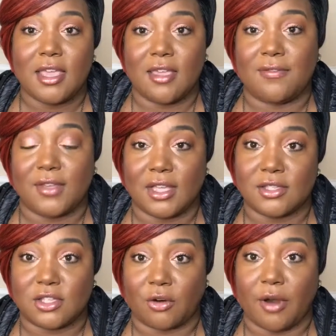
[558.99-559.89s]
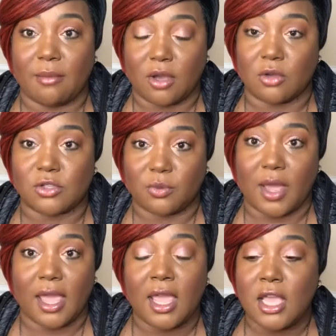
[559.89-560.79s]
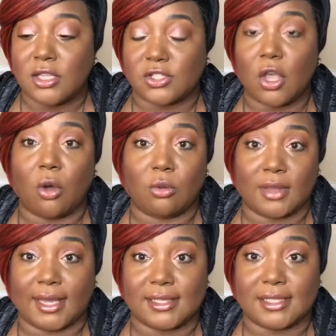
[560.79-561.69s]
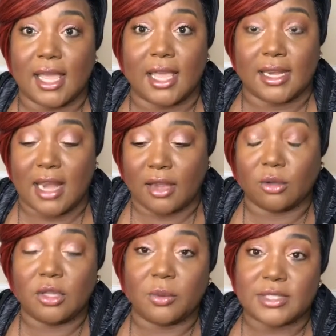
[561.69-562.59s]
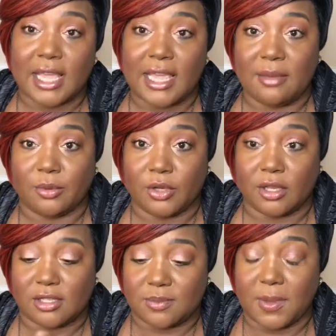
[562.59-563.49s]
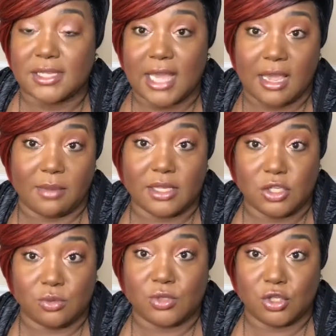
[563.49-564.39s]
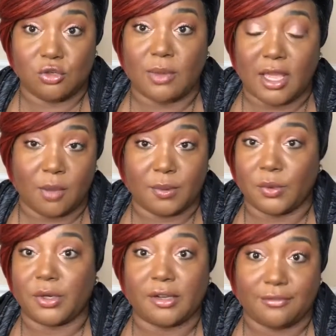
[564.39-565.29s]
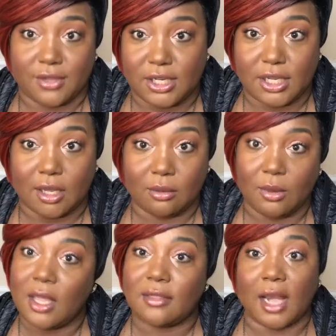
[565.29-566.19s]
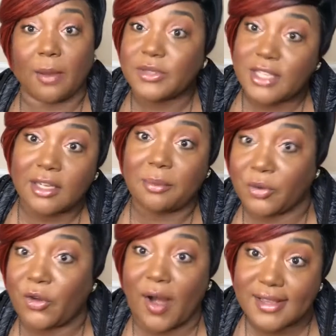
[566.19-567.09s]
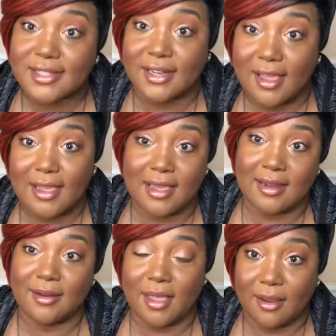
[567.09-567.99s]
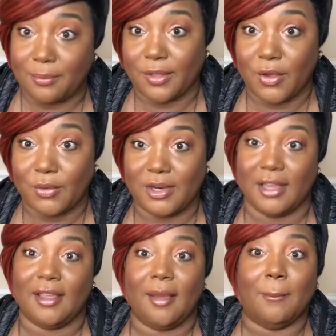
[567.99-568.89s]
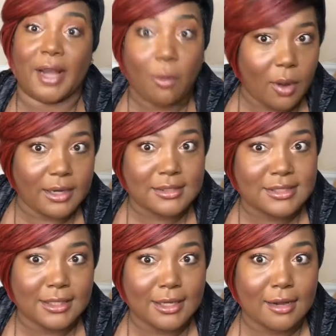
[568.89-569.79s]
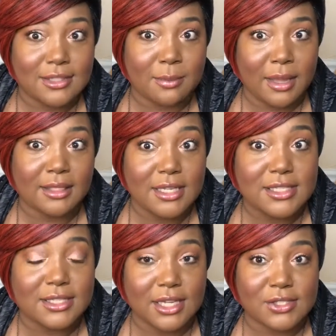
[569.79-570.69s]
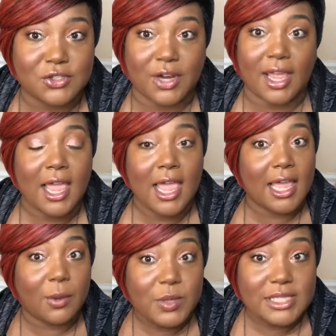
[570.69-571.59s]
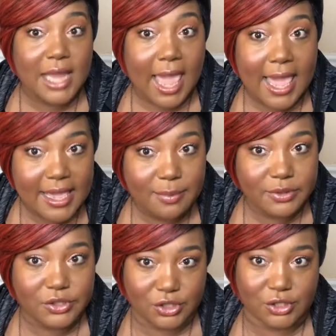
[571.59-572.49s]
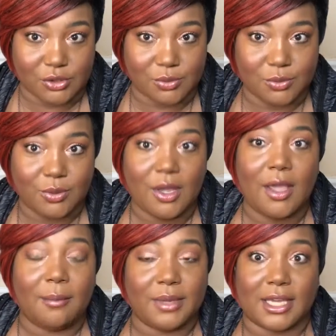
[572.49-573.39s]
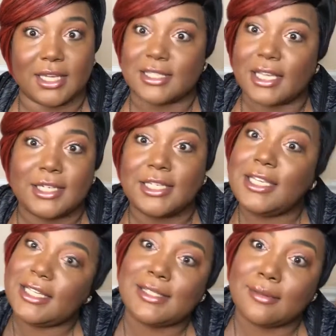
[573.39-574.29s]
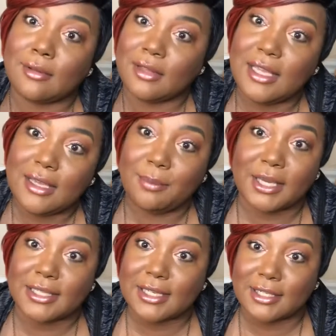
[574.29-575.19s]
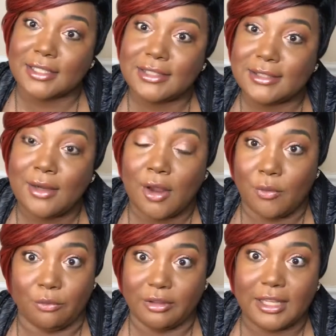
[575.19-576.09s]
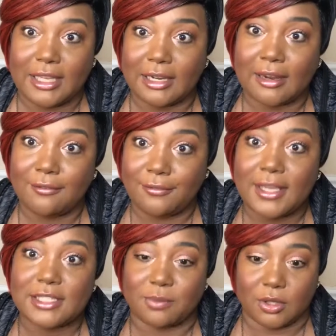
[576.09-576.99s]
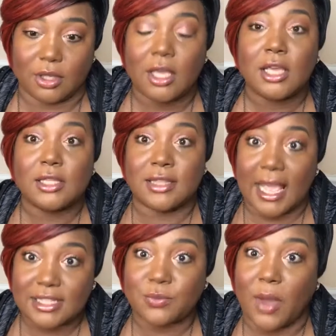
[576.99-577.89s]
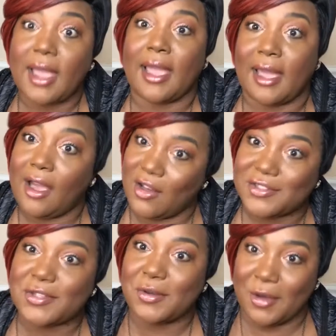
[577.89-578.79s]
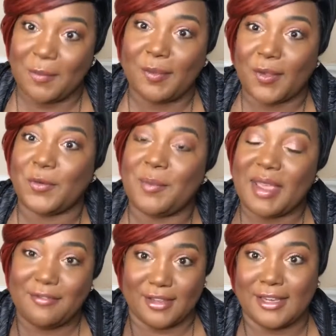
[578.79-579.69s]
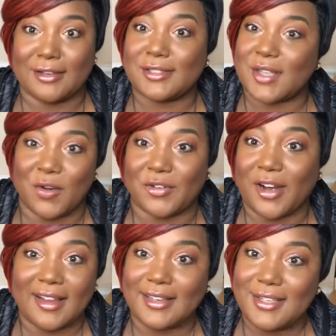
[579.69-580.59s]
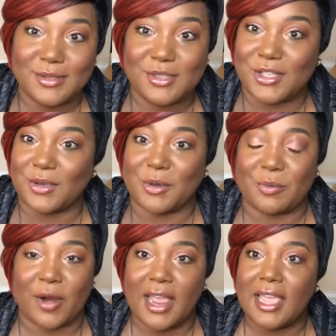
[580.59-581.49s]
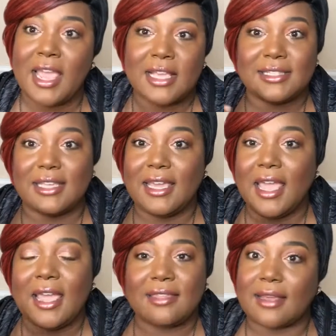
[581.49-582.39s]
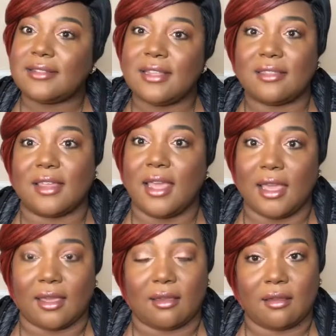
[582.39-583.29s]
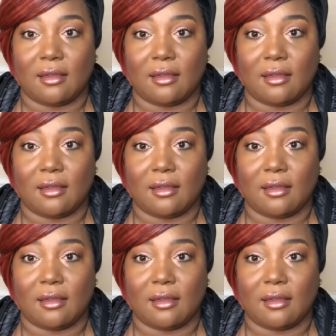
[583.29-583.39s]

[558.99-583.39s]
if Instagram goes away? So, like I said, not only was I able to spend time on YouTube, I uploaded a video that I was going to procrastinate and, and upload, but I wanted to send it out to my list yesterday, and I wasn't able to because I couldn't get to the link, because I couldn't really get on Facebook. That's why I also upload my videos over on YouTube, right? See, that's the thing.